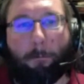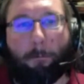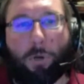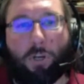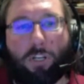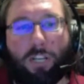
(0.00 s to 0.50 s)

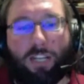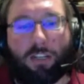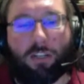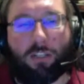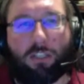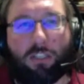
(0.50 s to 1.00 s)
But it
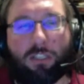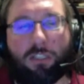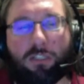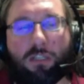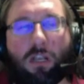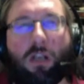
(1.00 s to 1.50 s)

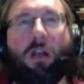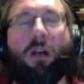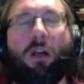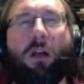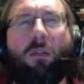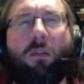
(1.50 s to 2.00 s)
consists
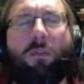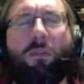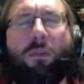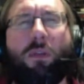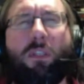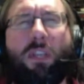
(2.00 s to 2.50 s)
of
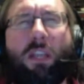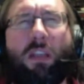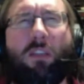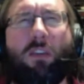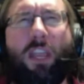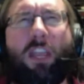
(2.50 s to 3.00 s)

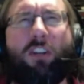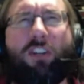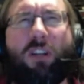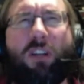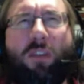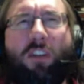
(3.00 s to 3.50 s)
either 8 or
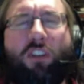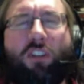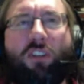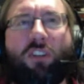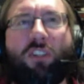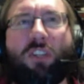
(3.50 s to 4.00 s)
10
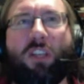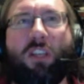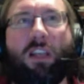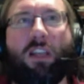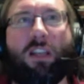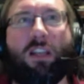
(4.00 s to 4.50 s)
adventures
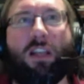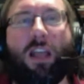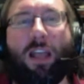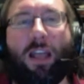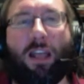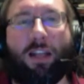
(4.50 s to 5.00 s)

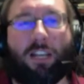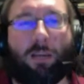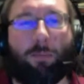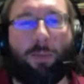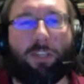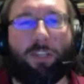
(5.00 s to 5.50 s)
taking
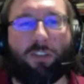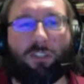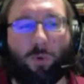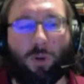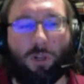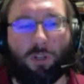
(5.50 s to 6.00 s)
place across the
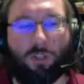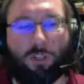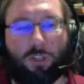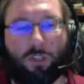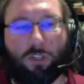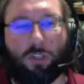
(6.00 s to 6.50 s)
world.
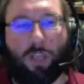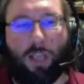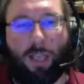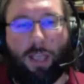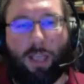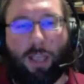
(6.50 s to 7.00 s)

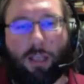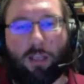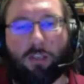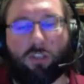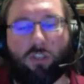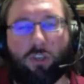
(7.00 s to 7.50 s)

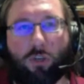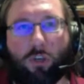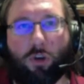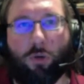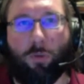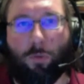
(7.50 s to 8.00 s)
So you
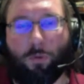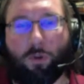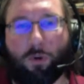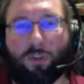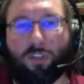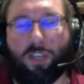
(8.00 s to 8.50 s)
go over the
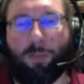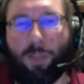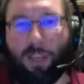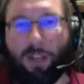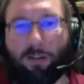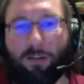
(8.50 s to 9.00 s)
course of the
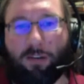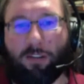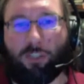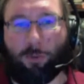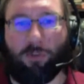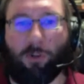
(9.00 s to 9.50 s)
campaign,
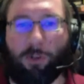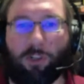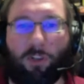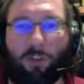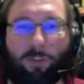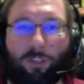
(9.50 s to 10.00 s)
so you're
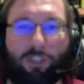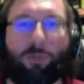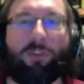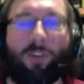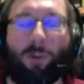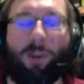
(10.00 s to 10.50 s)

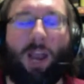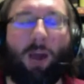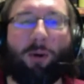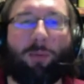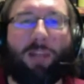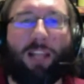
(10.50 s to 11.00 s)
following our
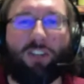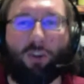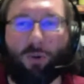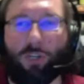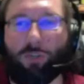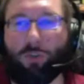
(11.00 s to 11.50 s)
planned
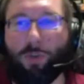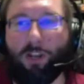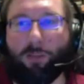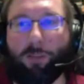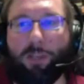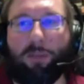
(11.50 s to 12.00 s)
course, which you may not
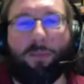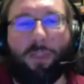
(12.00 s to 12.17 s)
be.